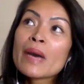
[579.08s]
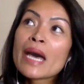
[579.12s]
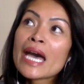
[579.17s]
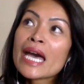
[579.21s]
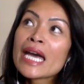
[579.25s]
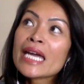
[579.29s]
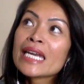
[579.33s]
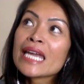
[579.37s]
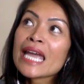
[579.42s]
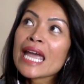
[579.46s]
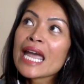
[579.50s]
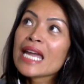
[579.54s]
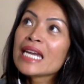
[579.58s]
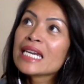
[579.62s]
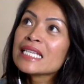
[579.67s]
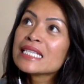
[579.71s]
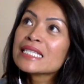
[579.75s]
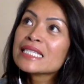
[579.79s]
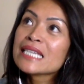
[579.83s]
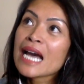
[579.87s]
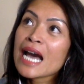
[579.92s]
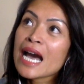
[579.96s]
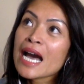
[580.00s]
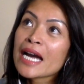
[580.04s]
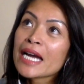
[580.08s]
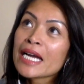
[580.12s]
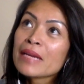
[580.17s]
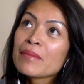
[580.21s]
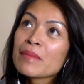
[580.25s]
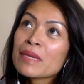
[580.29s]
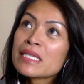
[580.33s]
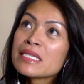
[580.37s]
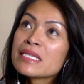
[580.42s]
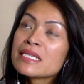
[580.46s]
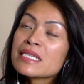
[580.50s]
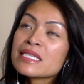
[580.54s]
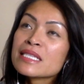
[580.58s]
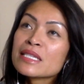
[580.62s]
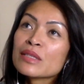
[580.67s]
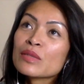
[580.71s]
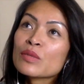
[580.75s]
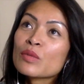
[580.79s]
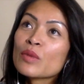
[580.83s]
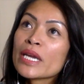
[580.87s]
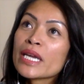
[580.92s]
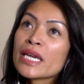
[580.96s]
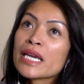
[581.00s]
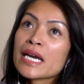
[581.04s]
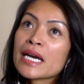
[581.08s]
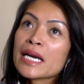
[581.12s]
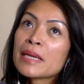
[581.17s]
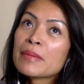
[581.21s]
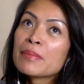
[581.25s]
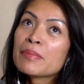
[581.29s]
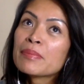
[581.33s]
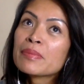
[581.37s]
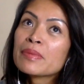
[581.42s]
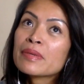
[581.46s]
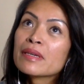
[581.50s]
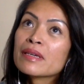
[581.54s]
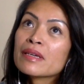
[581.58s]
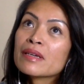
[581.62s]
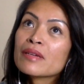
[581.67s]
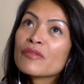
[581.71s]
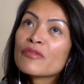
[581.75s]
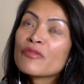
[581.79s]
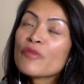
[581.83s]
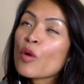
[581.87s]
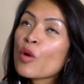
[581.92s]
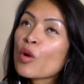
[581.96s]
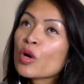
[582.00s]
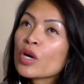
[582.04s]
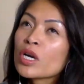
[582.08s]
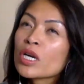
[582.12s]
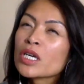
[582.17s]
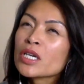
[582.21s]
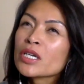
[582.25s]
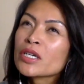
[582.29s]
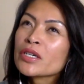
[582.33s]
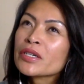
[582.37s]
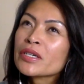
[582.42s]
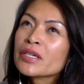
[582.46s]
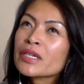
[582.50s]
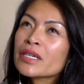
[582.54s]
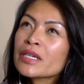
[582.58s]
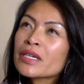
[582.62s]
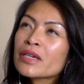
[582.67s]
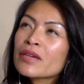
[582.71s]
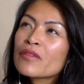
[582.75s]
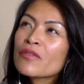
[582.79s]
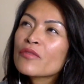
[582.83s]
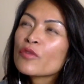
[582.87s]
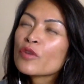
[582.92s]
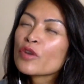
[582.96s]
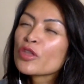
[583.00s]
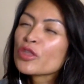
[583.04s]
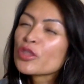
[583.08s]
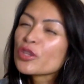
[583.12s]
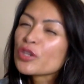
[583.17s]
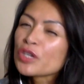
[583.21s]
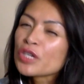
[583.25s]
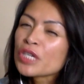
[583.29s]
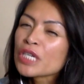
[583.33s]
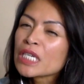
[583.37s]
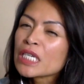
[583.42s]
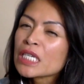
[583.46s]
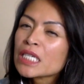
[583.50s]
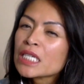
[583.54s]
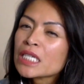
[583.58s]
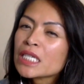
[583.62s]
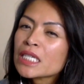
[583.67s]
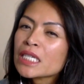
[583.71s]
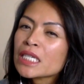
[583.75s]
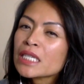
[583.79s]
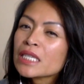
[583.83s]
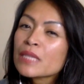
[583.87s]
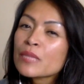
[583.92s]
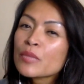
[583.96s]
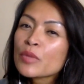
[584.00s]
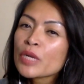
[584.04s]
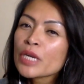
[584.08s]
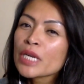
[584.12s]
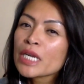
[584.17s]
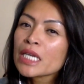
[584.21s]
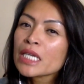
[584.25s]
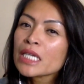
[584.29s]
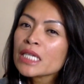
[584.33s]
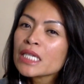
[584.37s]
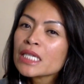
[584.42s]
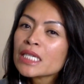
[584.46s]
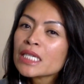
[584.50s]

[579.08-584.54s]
bed anytime and still wake up 4:30 in the morning.